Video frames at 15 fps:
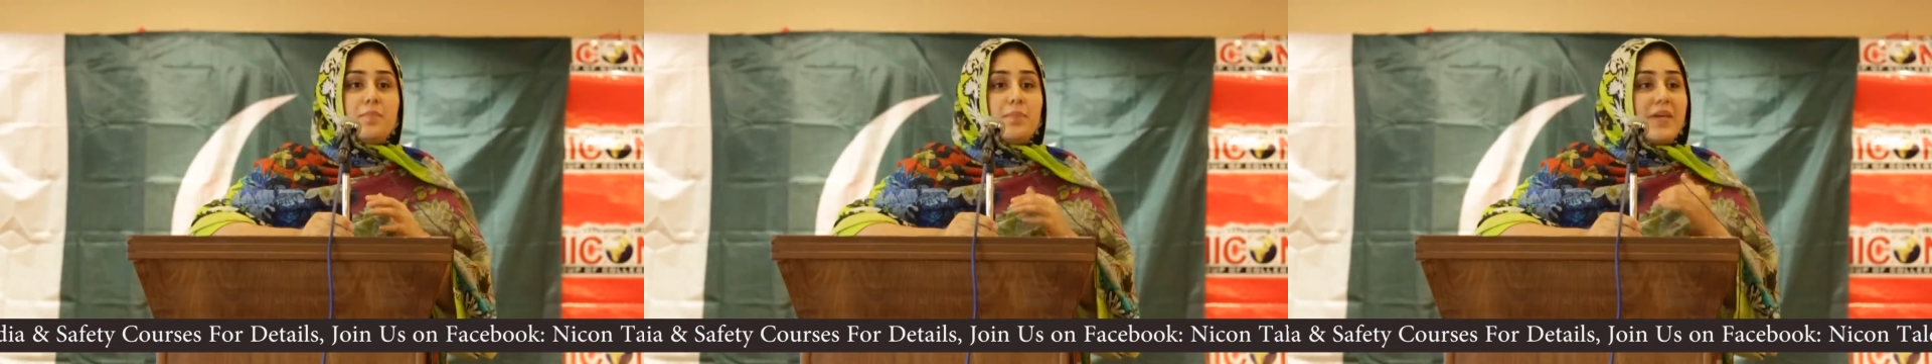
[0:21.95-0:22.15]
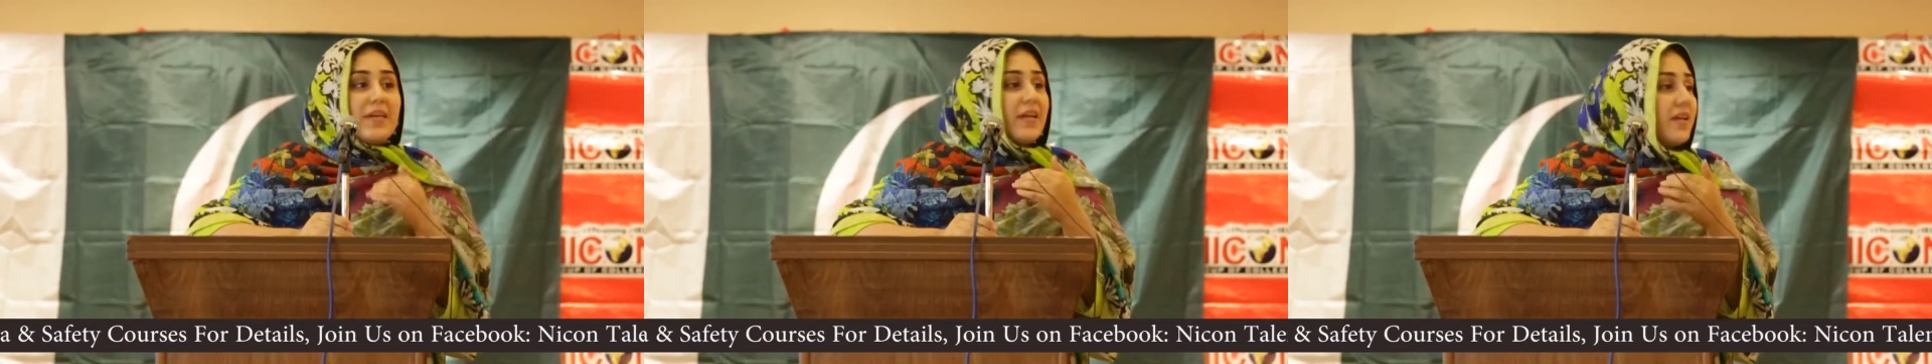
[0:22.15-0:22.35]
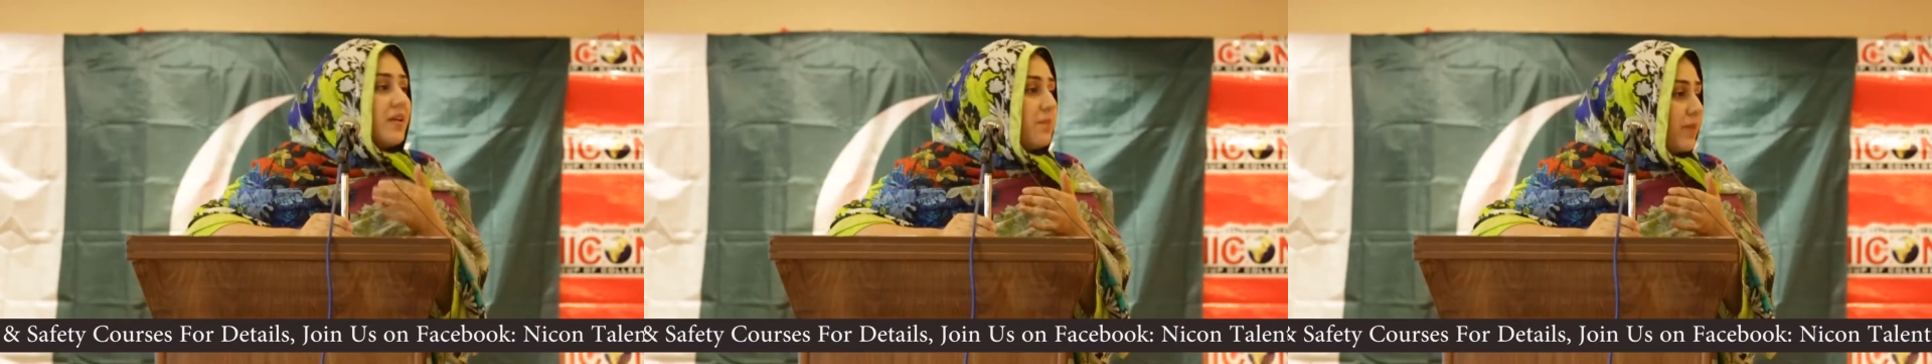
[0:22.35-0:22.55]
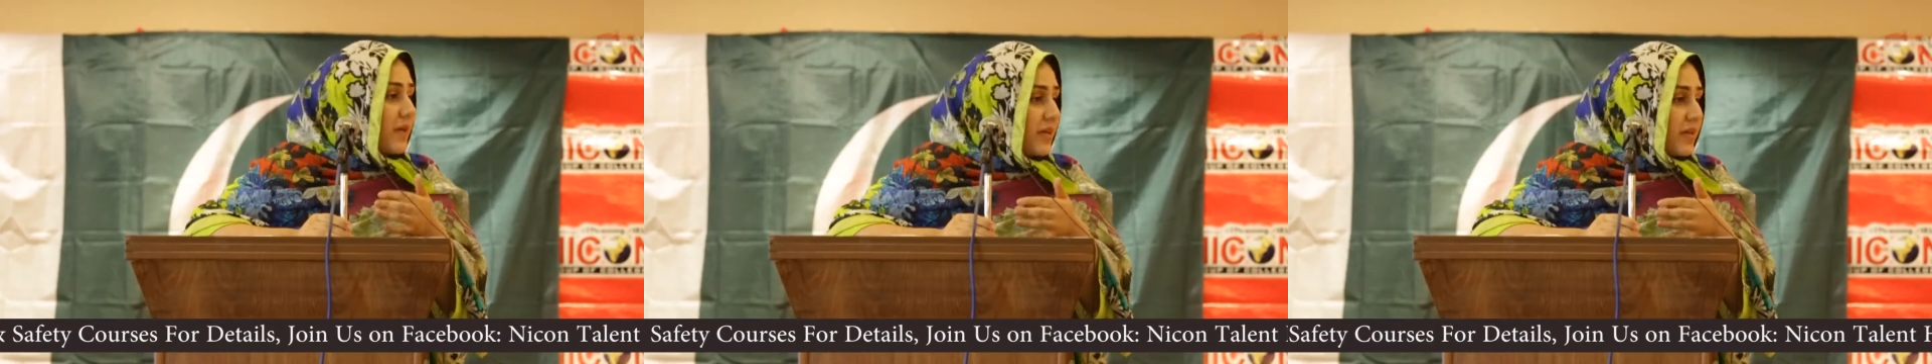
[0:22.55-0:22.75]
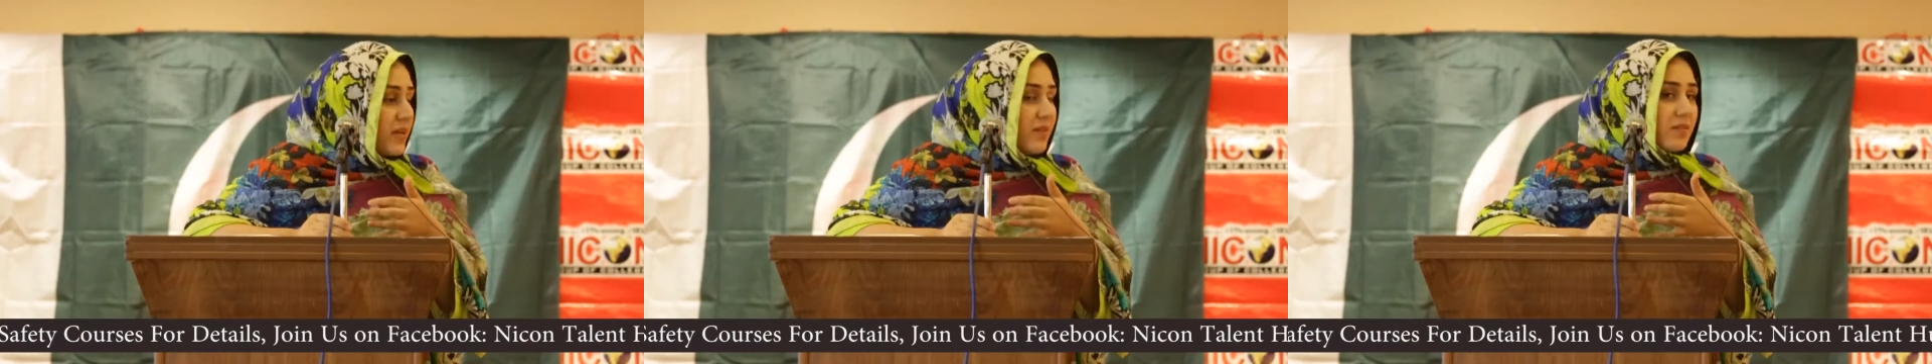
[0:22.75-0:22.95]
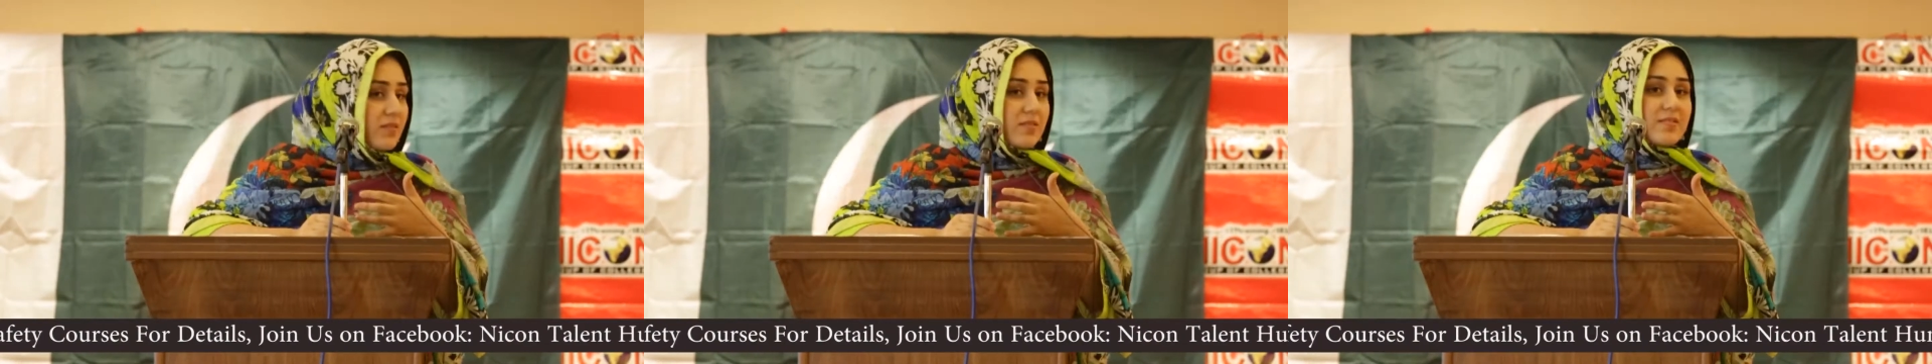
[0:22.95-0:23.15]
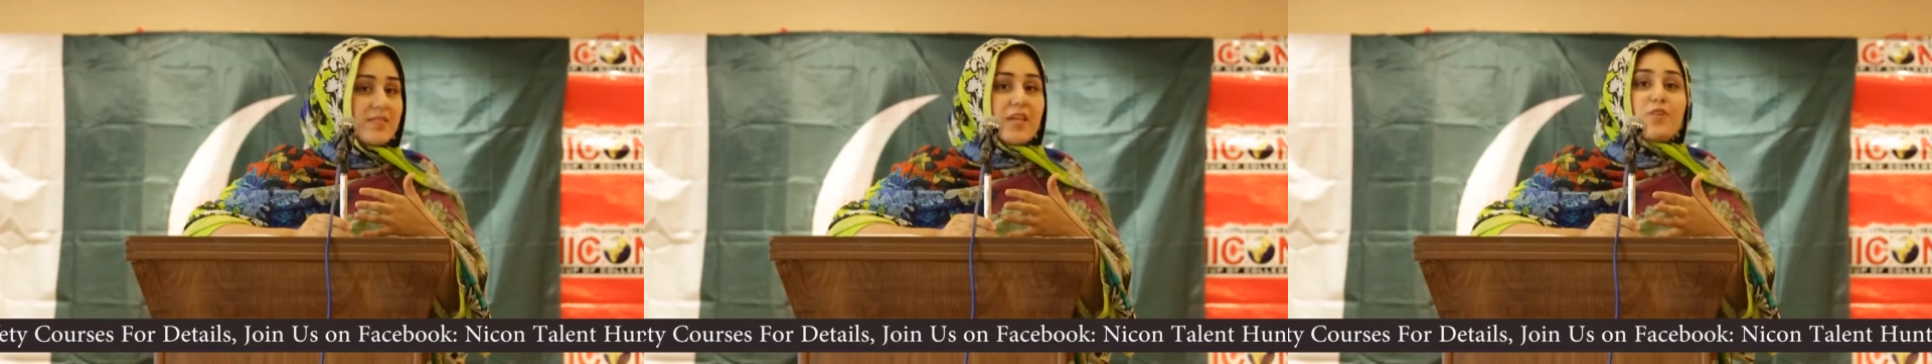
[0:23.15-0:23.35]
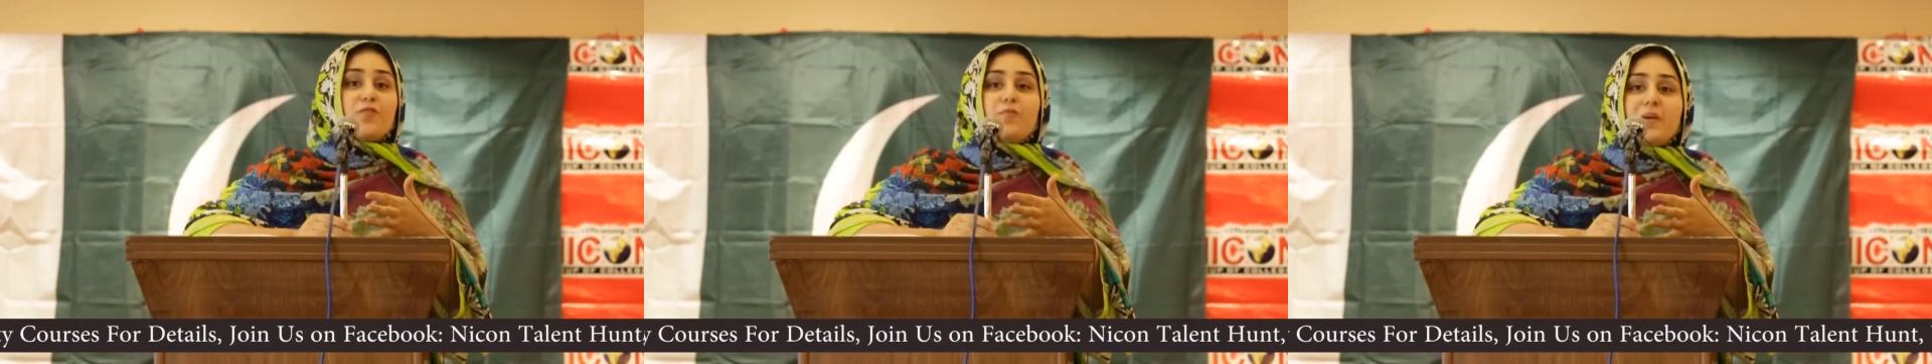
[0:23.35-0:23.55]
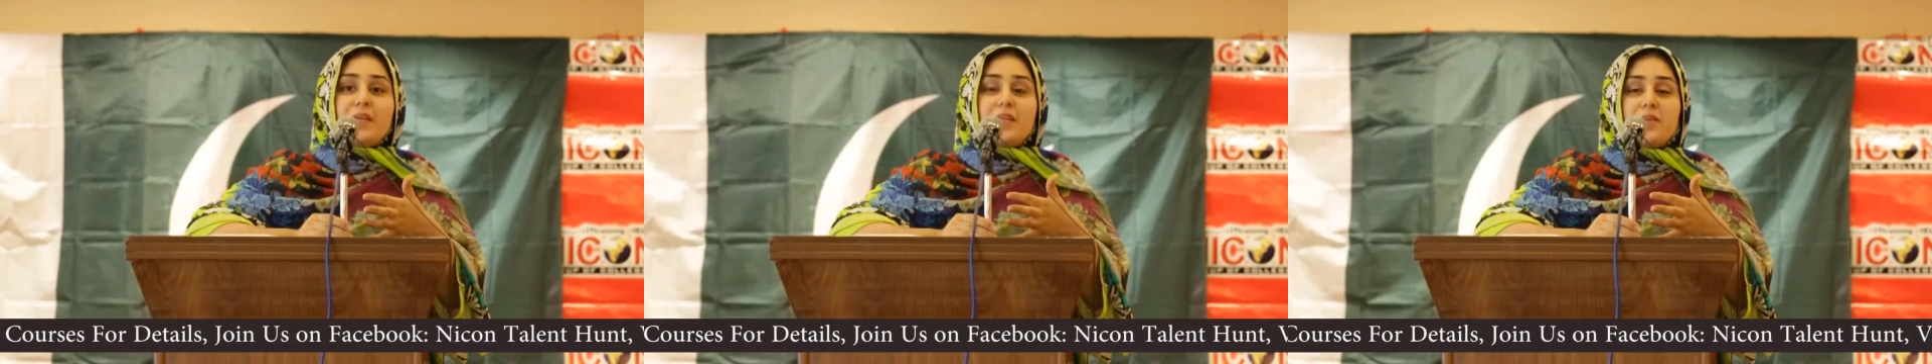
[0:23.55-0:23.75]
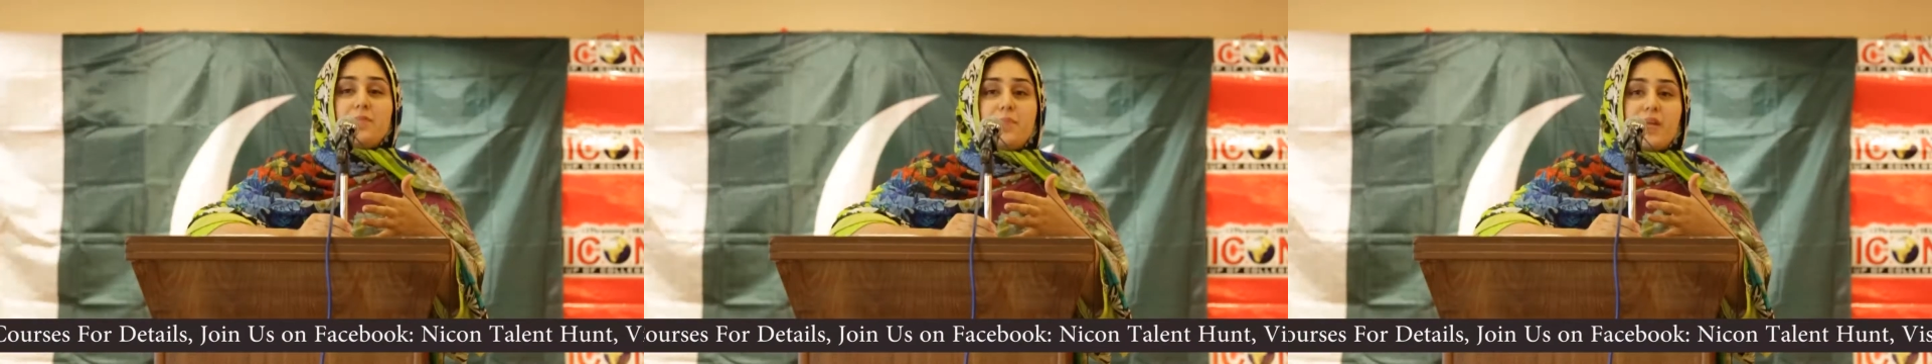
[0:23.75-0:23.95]
being independent, the state of
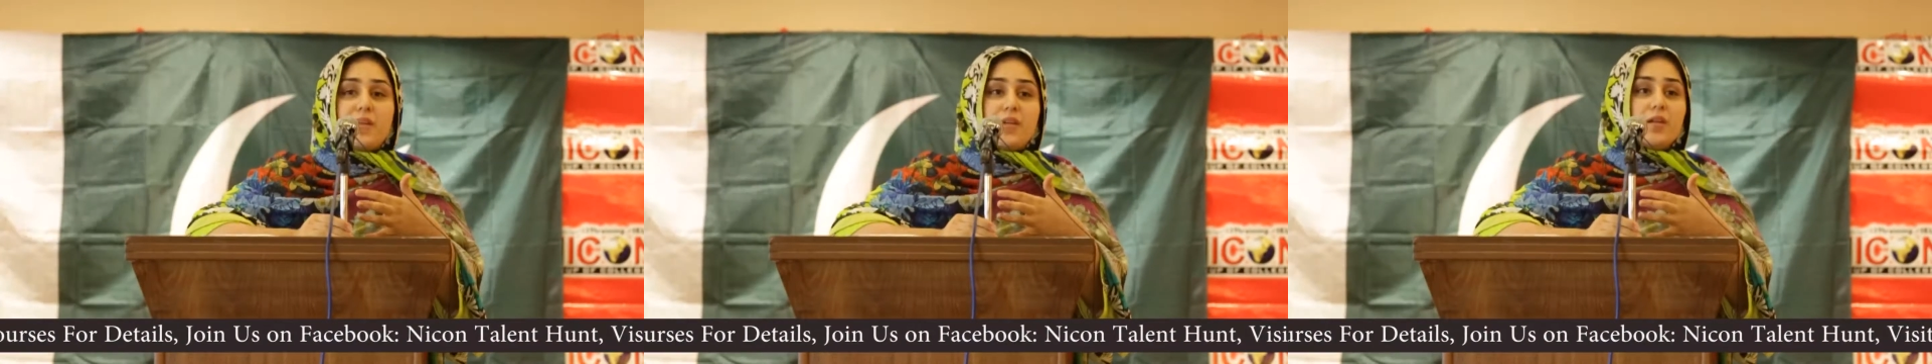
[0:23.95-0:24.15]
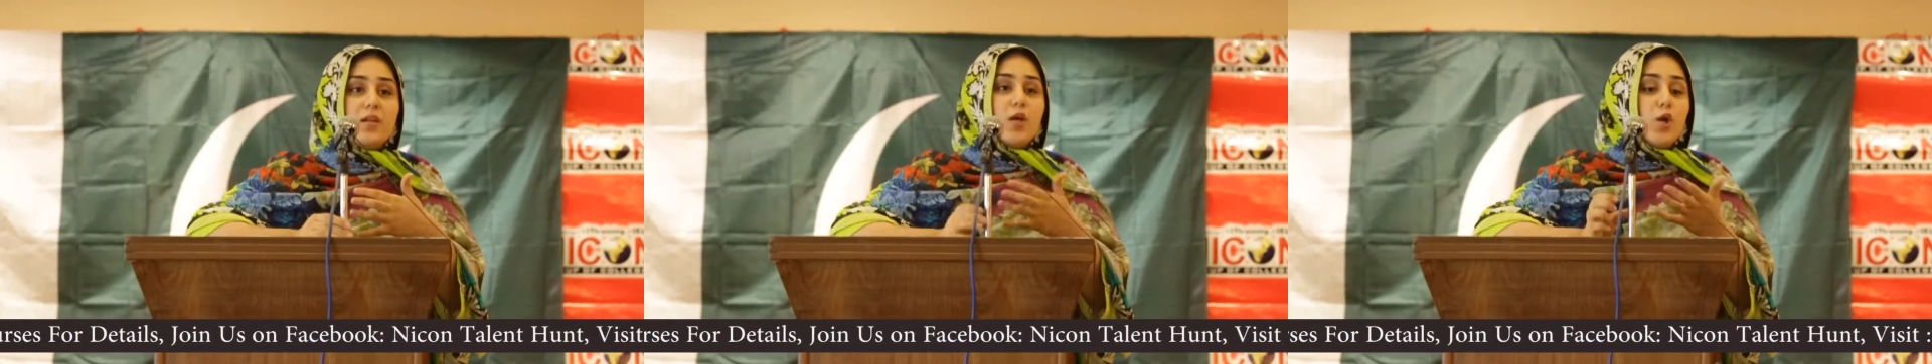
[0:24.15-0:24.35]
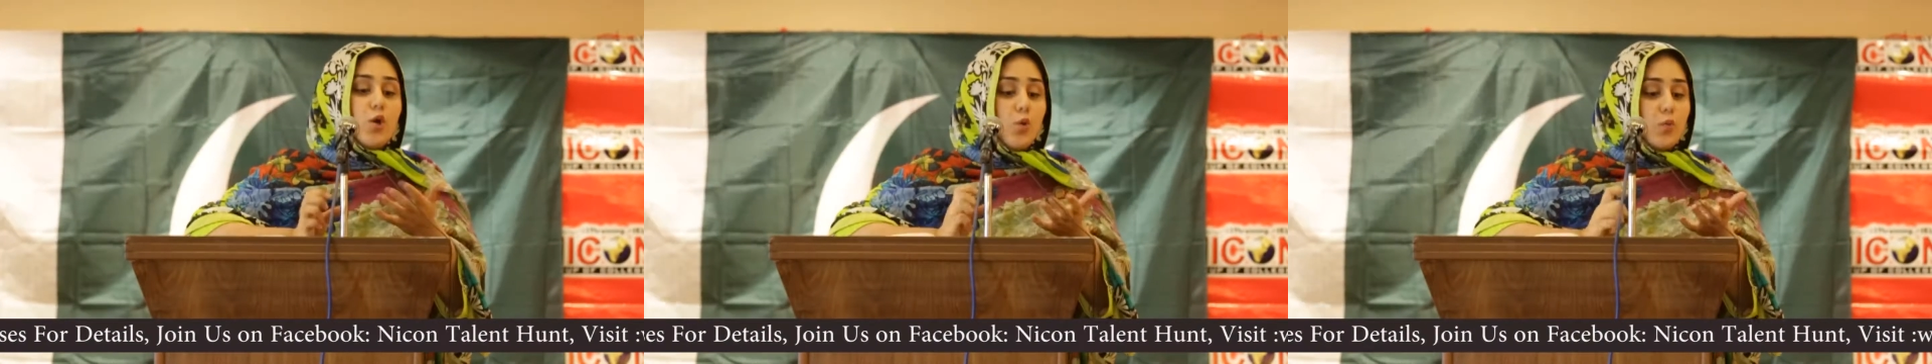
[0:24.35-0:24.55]
being independent,